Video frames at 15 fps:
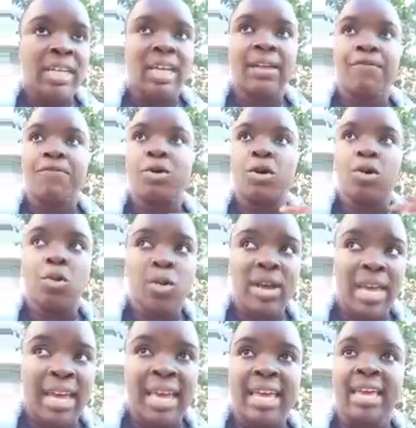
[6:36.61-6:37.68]
if you're
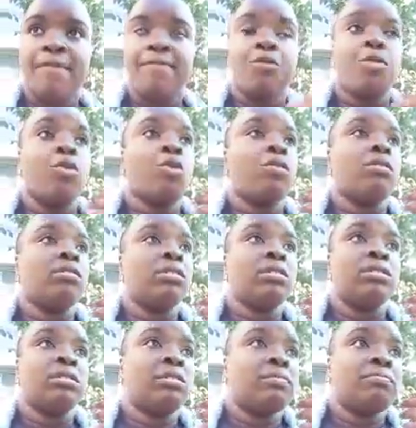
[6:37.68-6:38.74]
queer, if you're
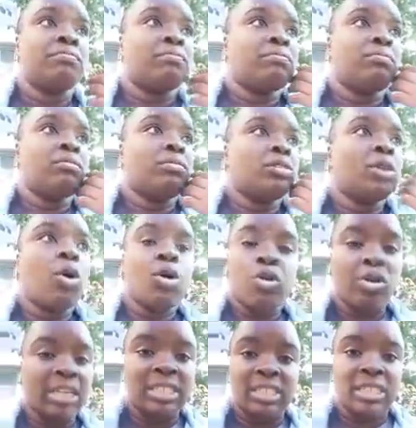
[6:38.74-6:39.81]
not
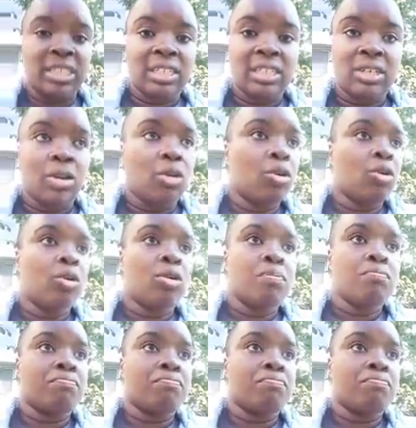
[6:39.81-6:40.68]
Christian or